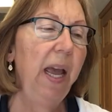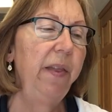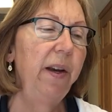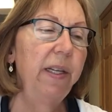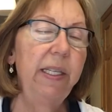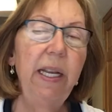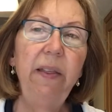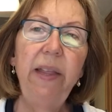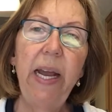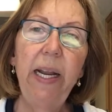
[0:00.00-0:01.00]
There's
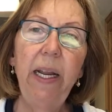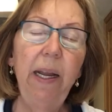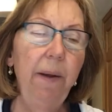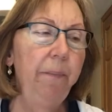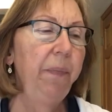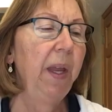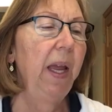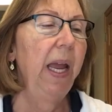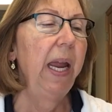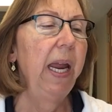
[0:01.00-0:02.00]
synthetic,
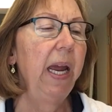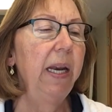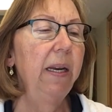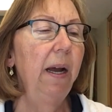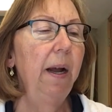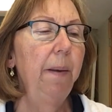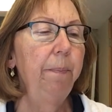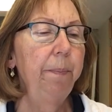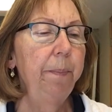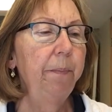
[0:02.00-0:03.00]
and
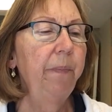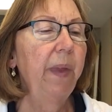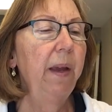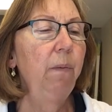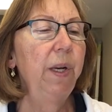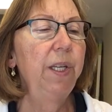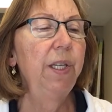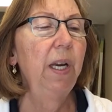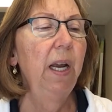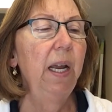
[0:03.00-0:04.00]

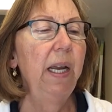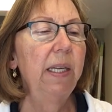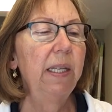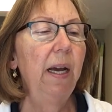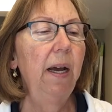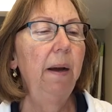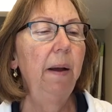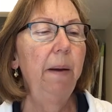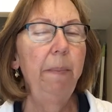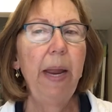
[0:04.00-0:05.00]
which is
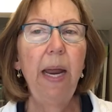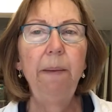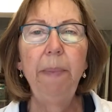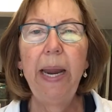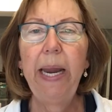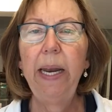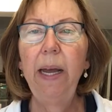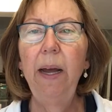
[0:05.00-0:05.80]
a man-made